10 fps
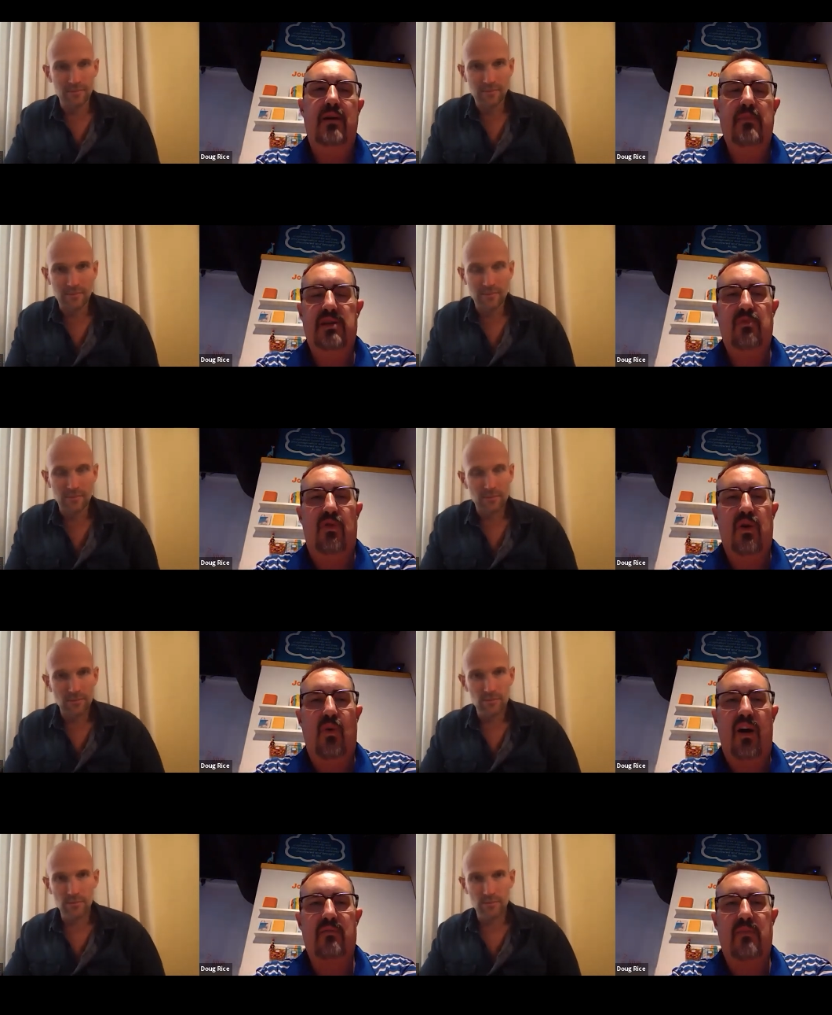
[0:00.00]
Speaker 1: I'm much more
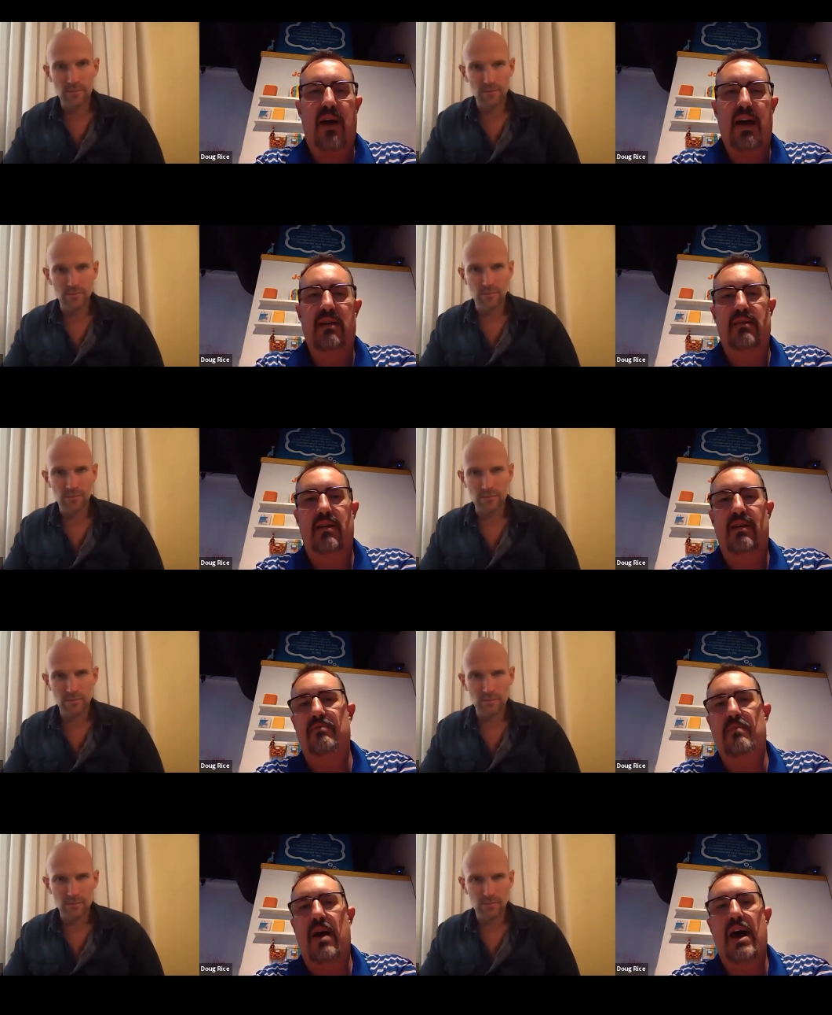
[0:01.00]
aware of my of
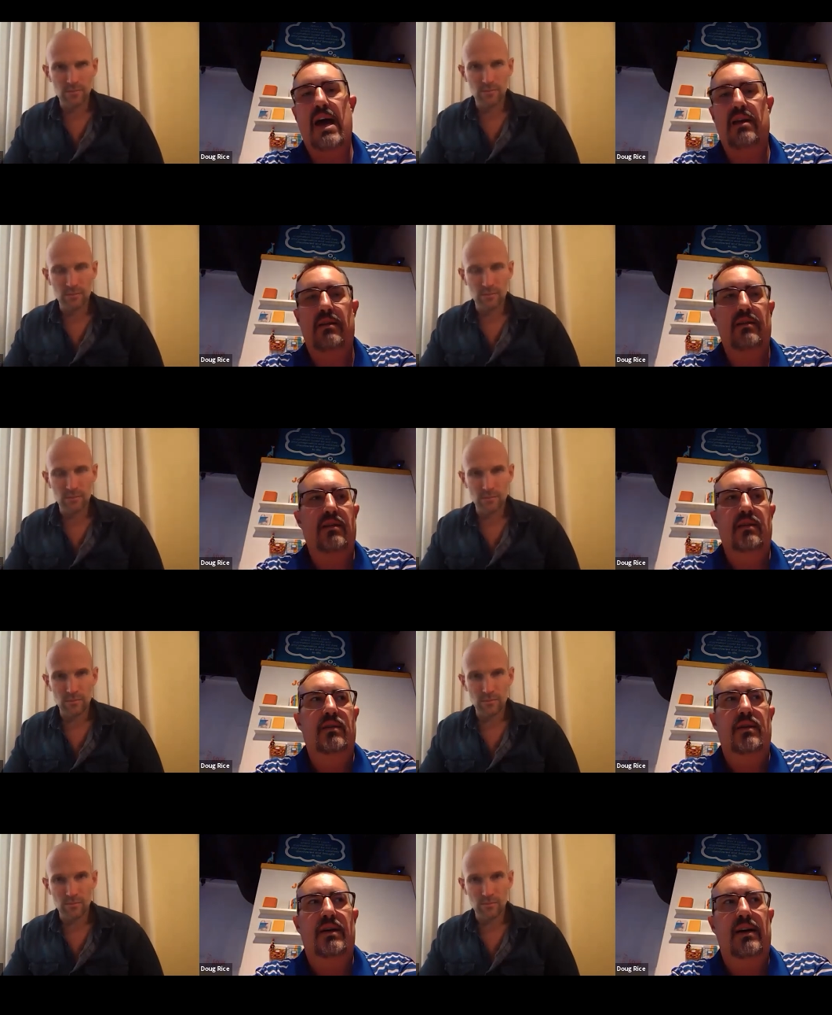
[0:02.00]
my
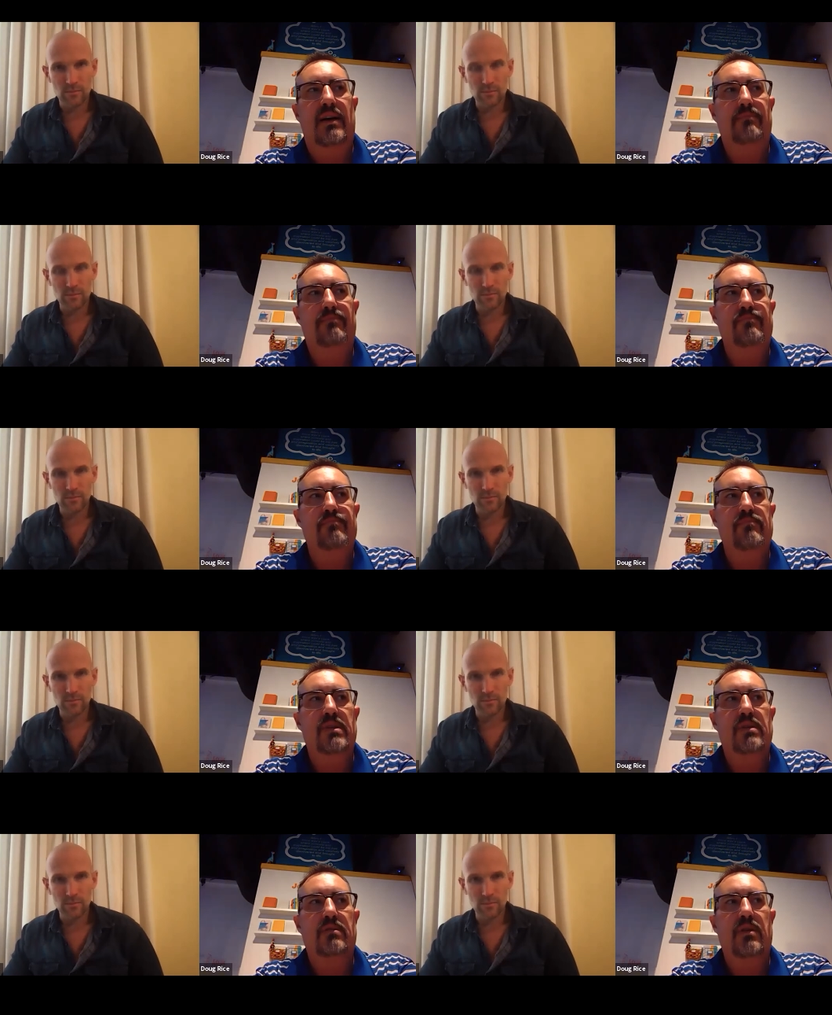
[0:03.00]
um,
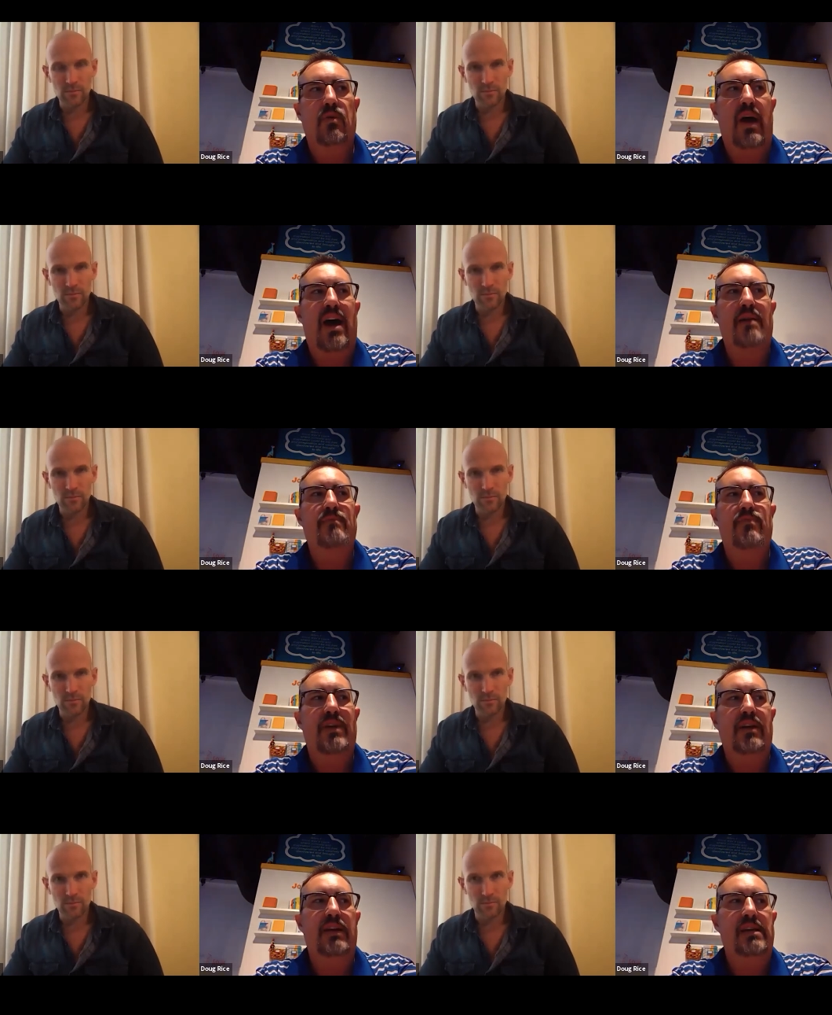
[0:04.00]
the way I'm
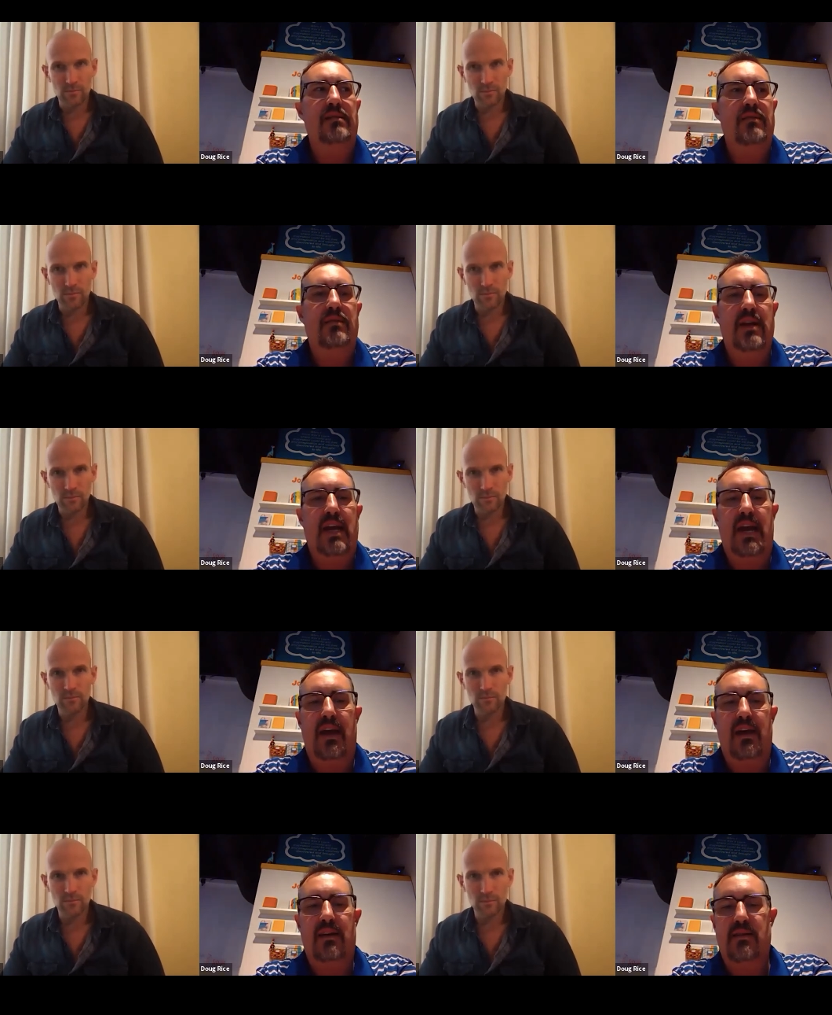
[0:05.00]
feeling,
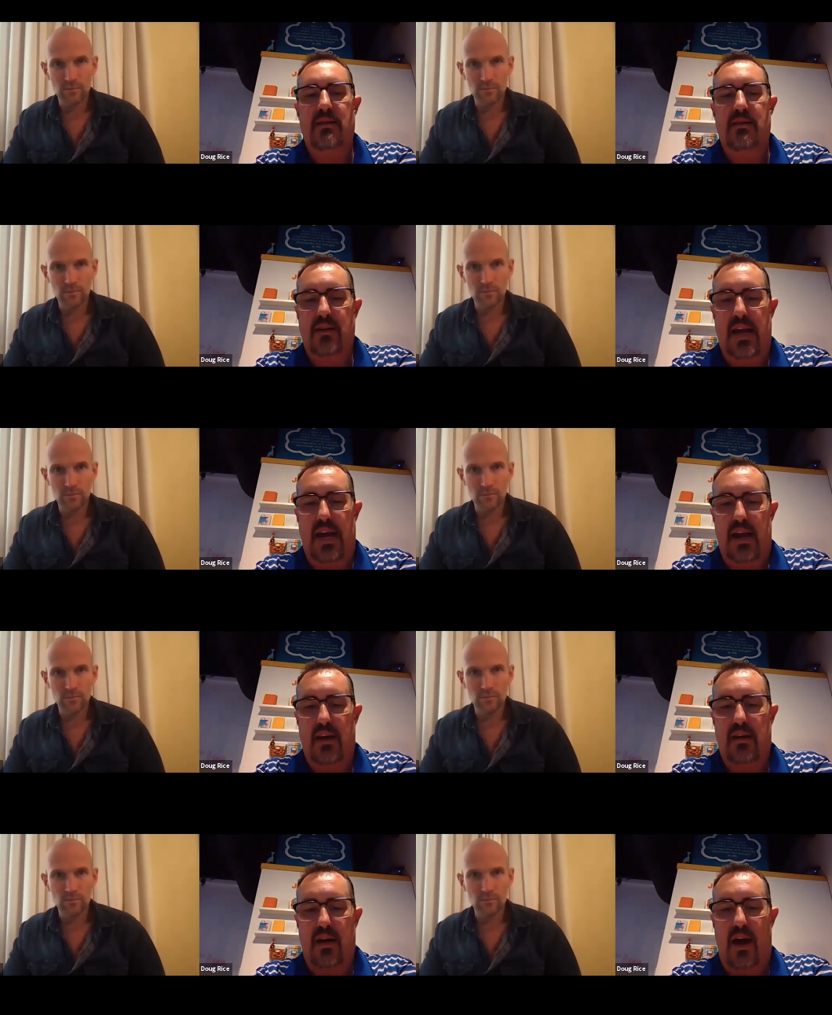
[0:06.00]
and
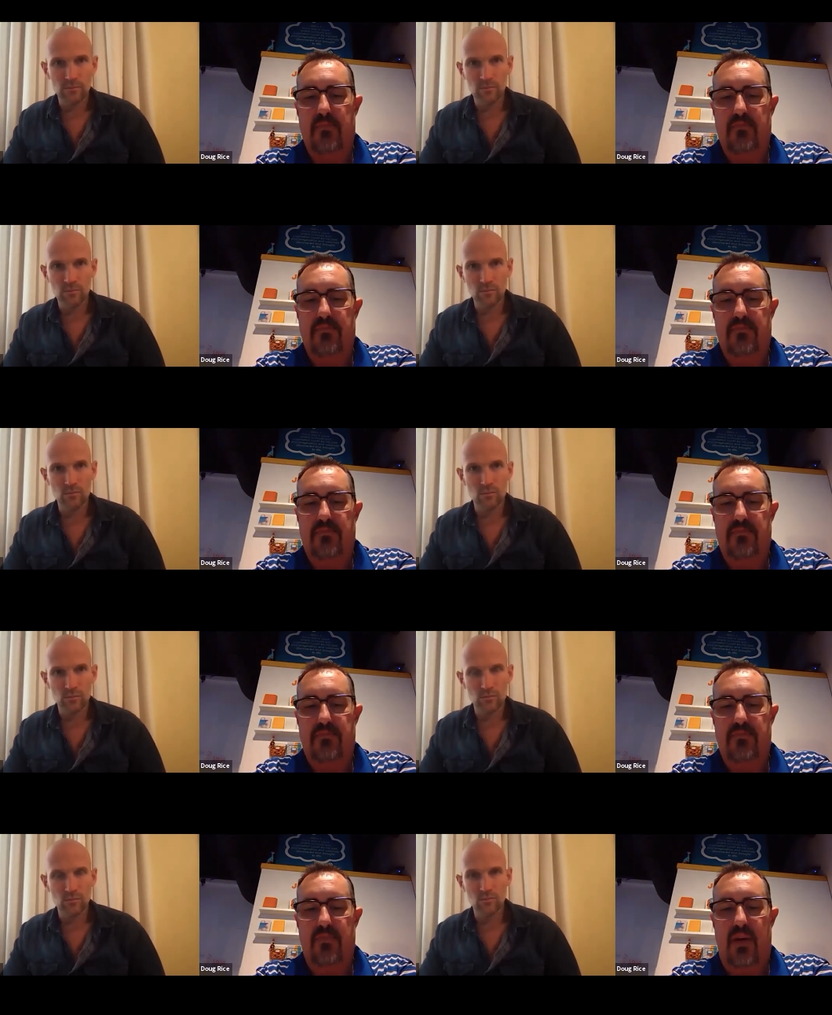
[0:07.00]
and I'm
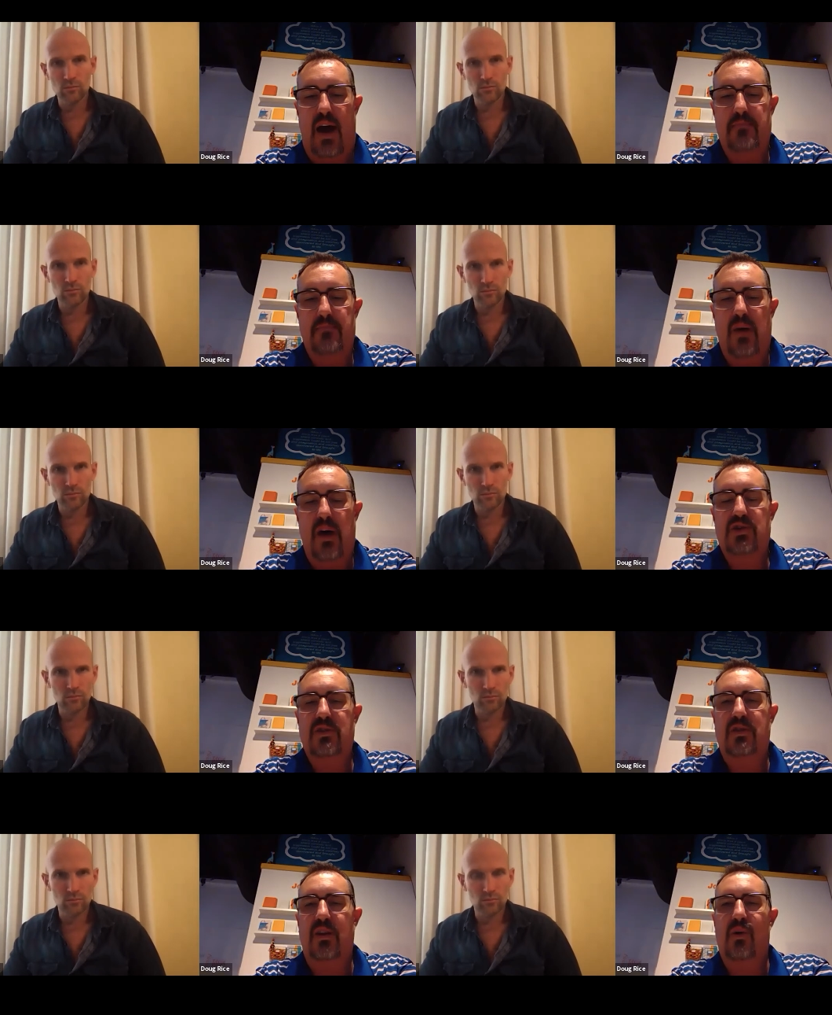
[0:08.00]
I'm much
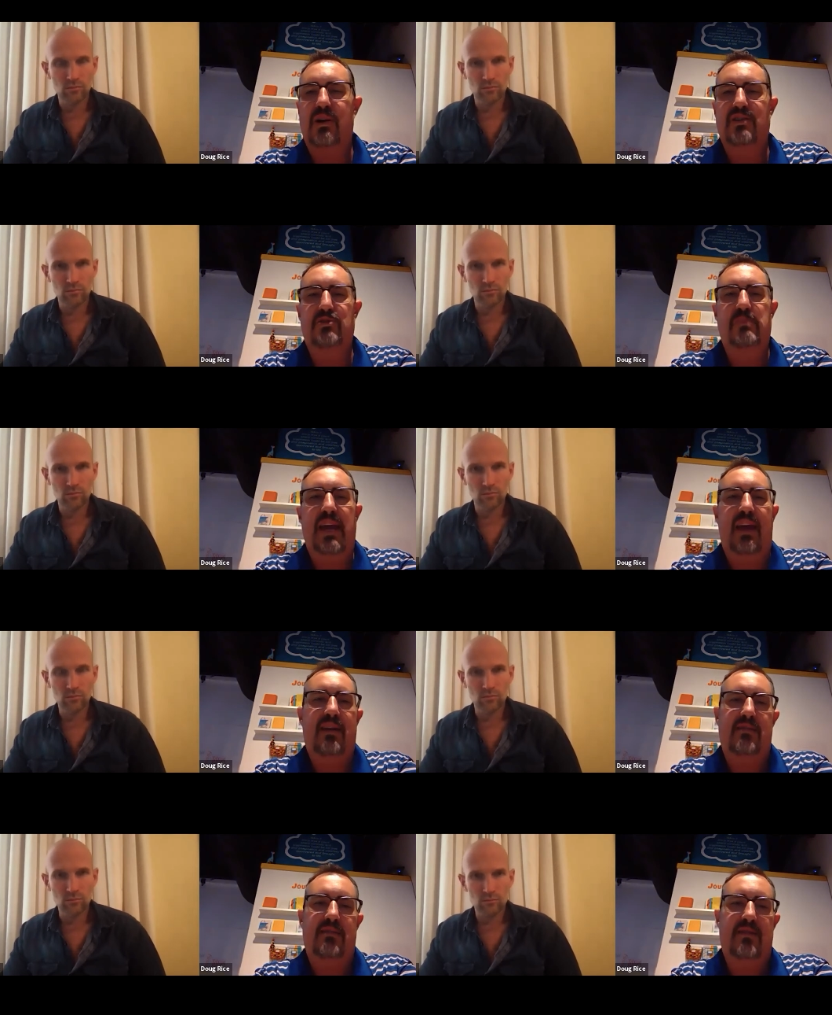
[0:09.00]
slower to
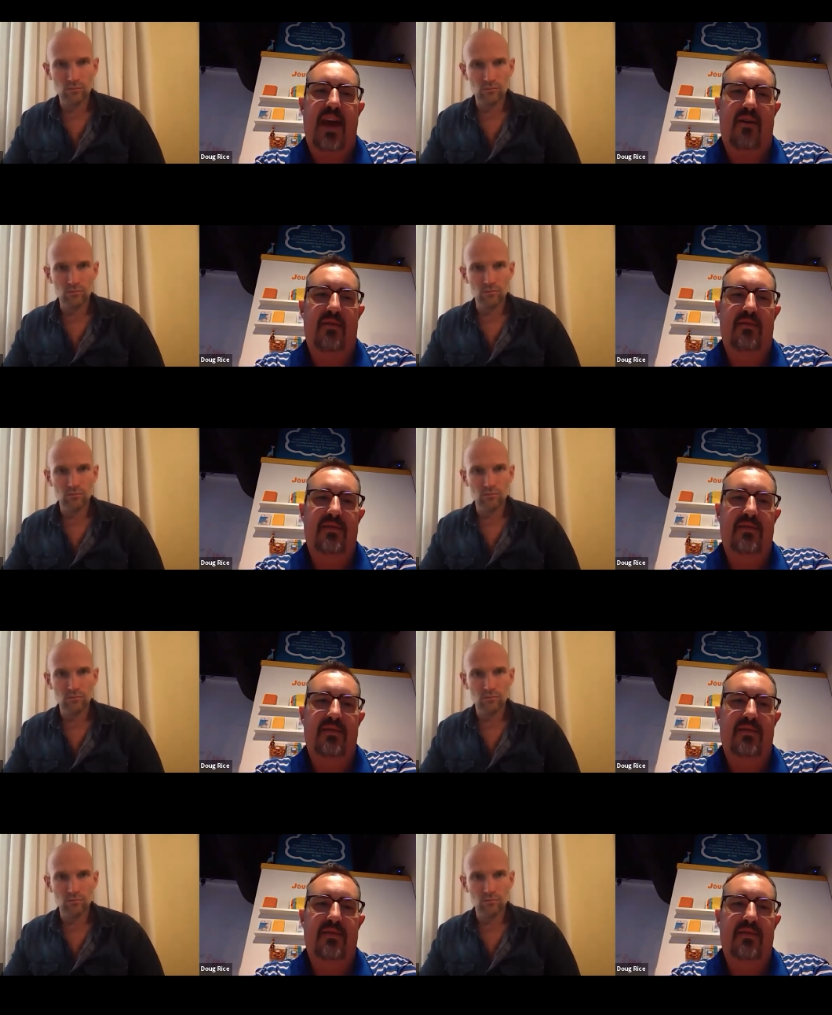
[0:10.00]
speak now.